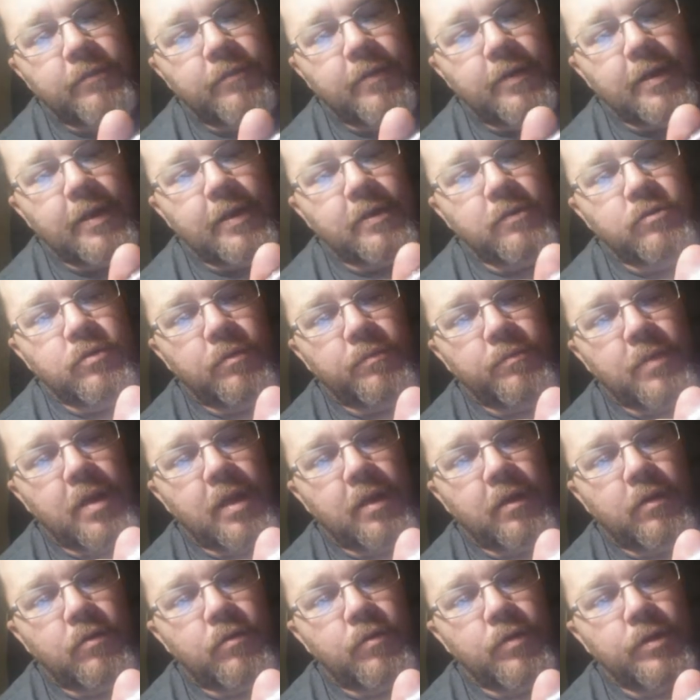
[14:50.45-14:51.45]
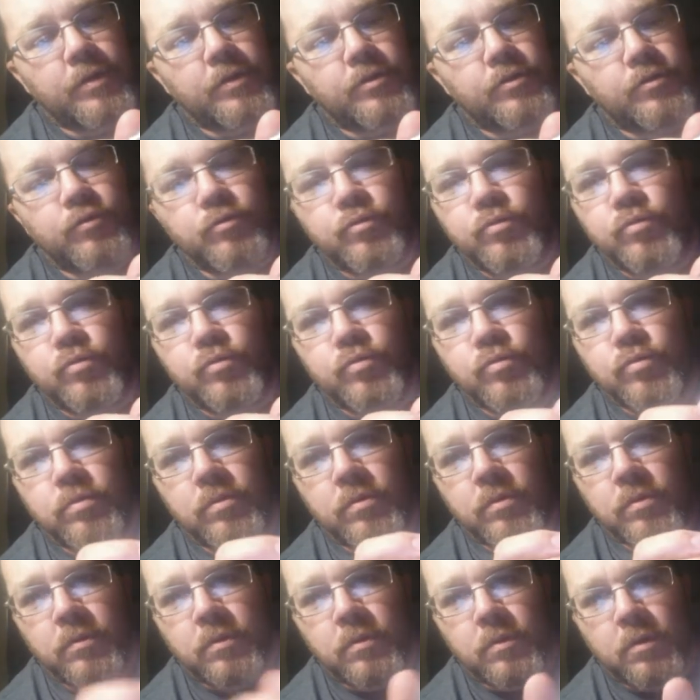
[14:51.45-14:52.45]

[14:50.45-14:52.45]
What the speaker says: in it right now, so I'm not going to